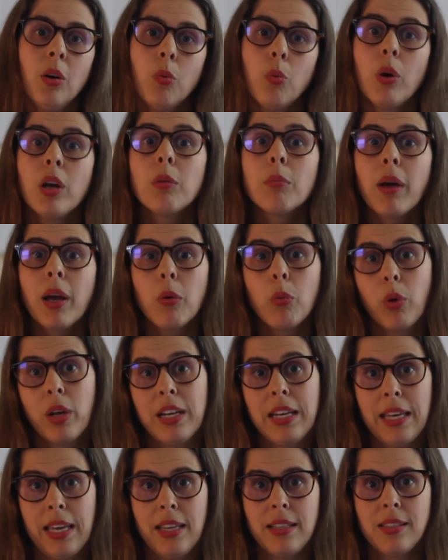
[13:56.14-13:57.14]

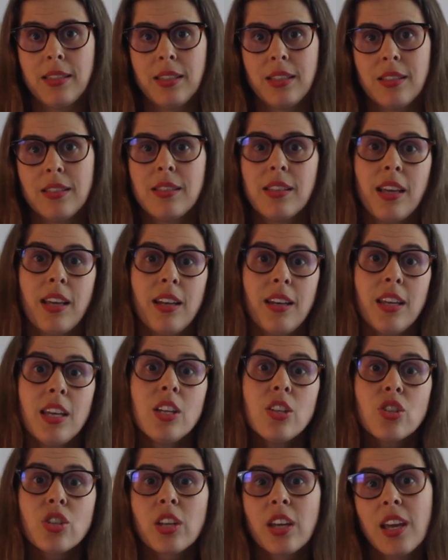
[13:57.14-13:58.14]
one-by-one cases, and
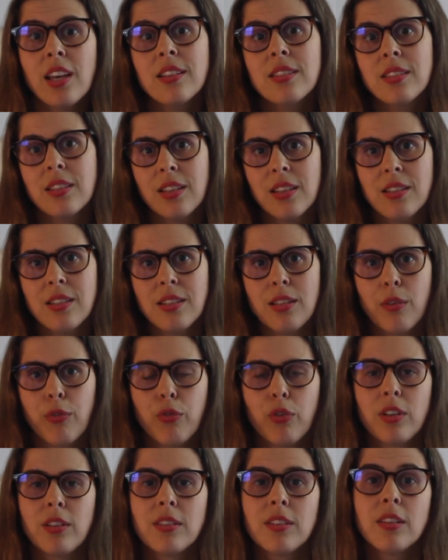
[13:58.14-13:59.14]
each case is
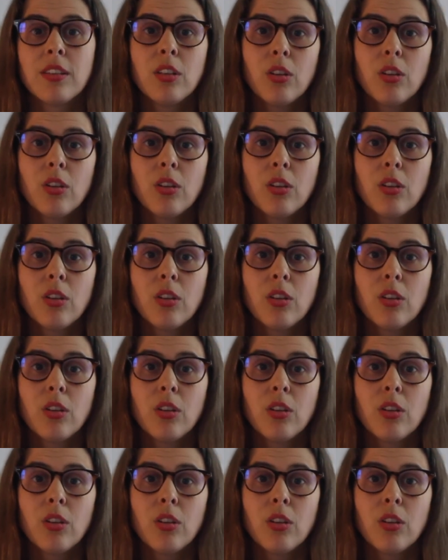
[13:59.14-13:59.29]
different.